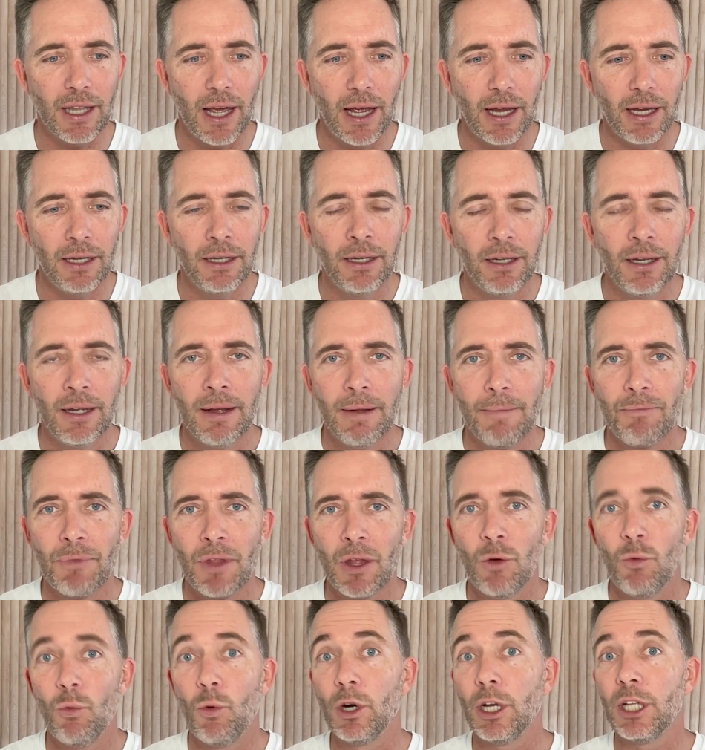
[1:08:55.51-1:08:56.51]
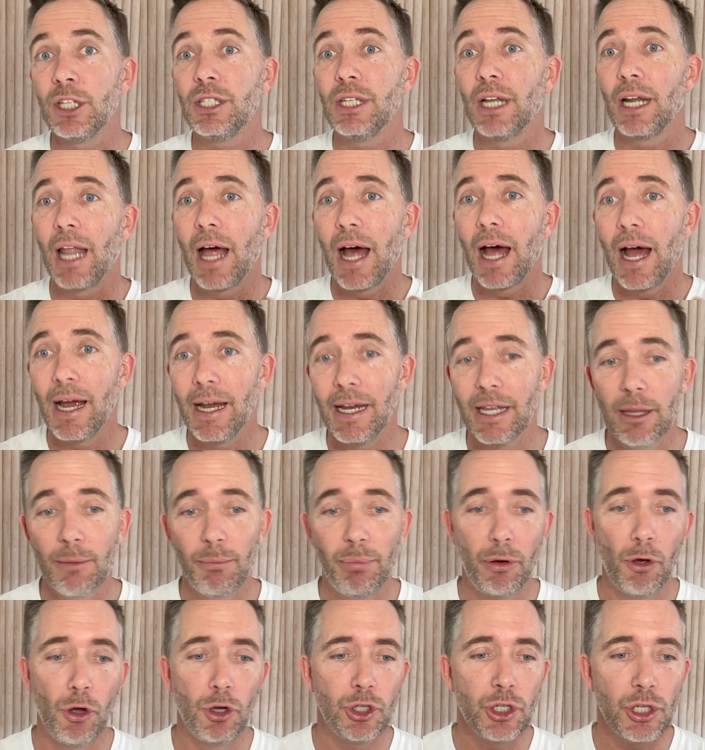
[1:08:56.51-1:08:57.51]
They want to delay the
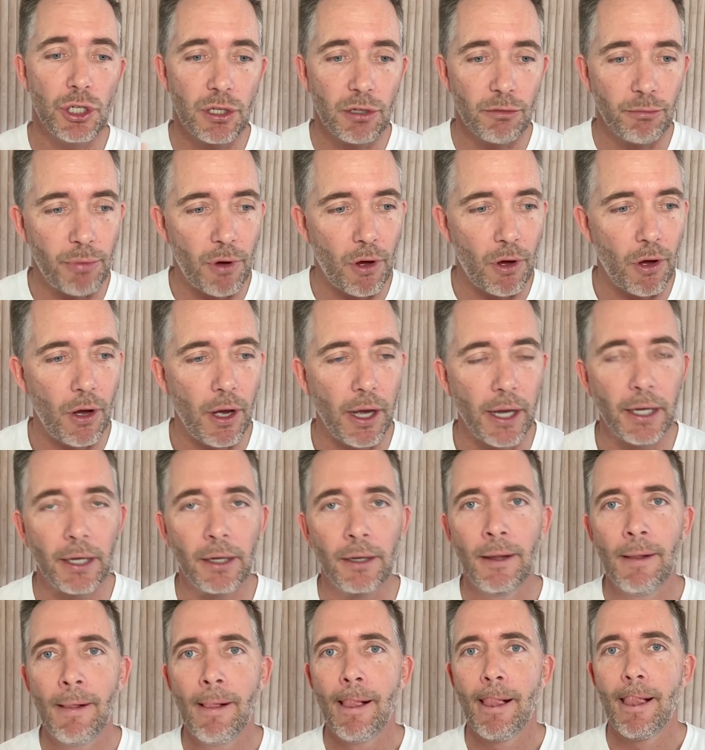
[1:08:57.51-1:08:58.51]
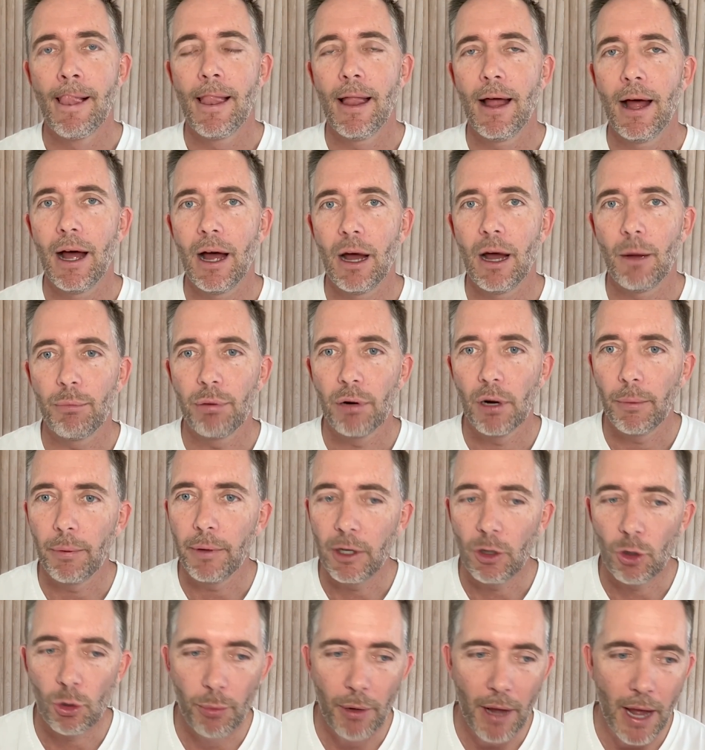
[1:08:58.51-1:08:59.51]
purchase of buying a
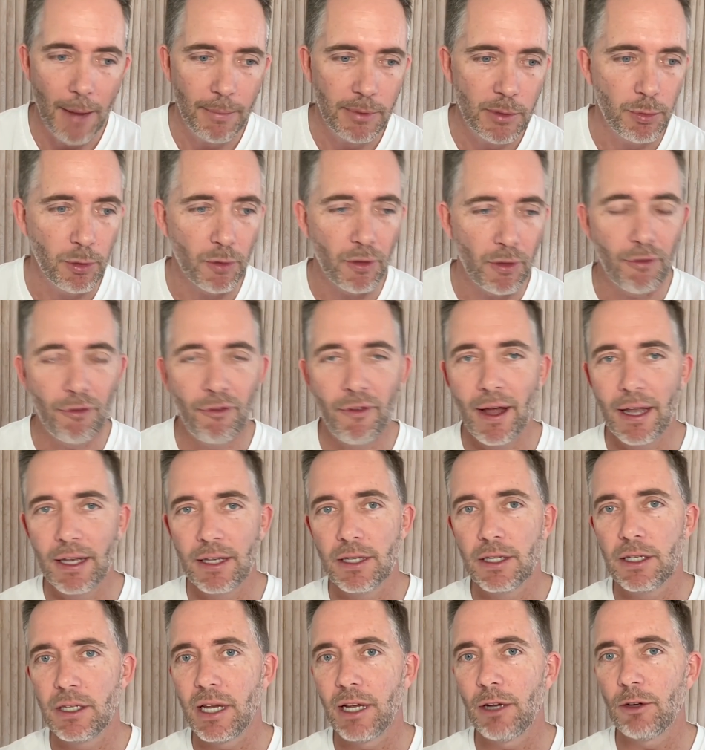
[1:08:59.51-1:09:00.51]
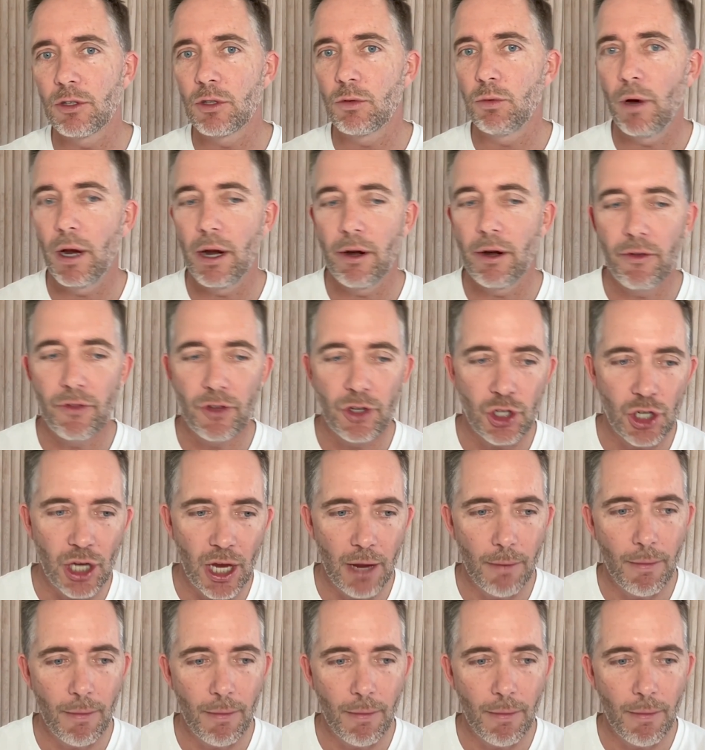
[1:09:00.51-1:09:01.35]
property, or perhaps put the funds elsewhere in the share